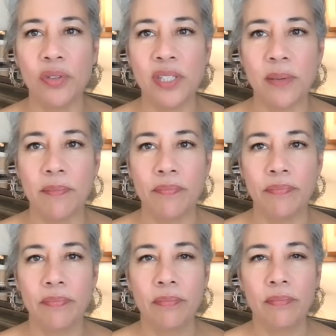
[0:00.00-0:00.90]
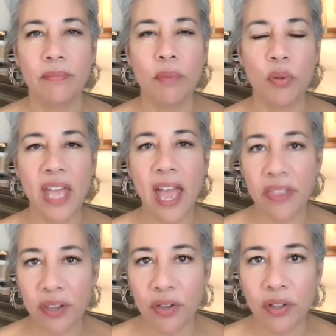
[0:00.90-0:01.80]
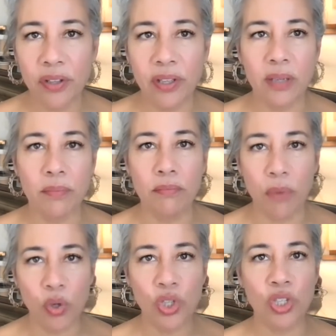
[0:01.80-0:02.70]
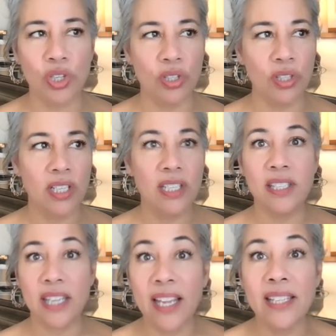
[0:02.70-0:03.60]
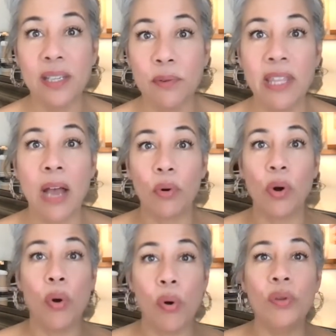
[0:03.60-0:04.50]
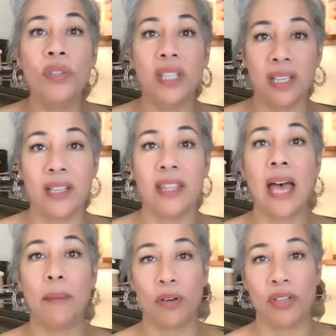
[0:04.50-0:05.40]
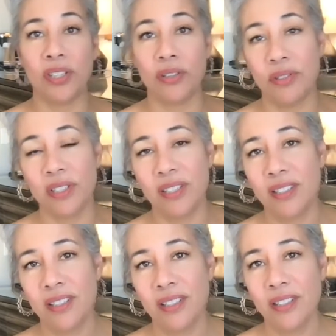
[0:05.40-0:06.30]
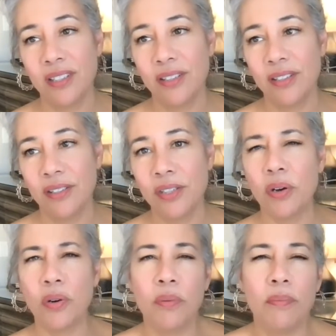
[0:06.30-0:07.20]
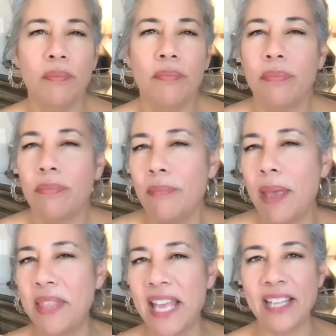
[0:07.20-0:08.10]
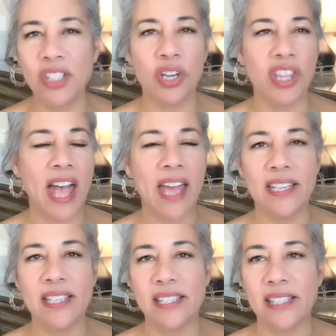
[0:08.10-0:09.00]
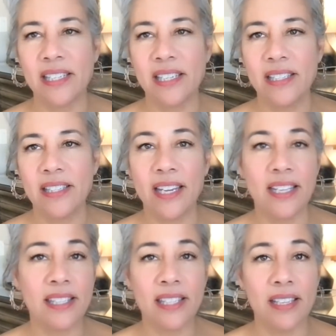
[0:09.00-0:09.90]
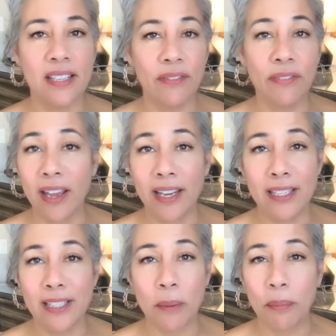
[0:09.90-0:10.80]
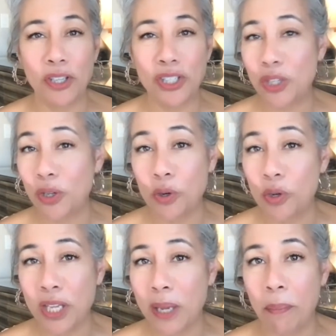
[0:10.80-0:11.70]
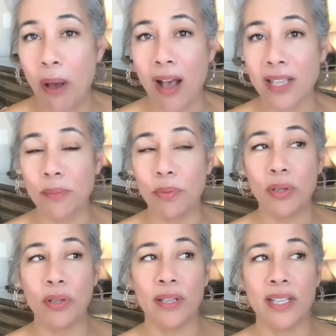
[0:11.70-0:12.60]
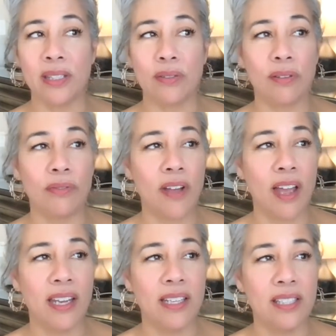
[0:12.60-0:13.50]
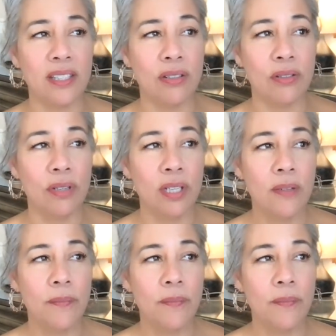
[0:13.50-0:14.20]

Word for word: some both ethical and emotional dancing with how we're holding that pursuit. So maybe the answer to that is that it's fine to pursue the impossible, it's fine to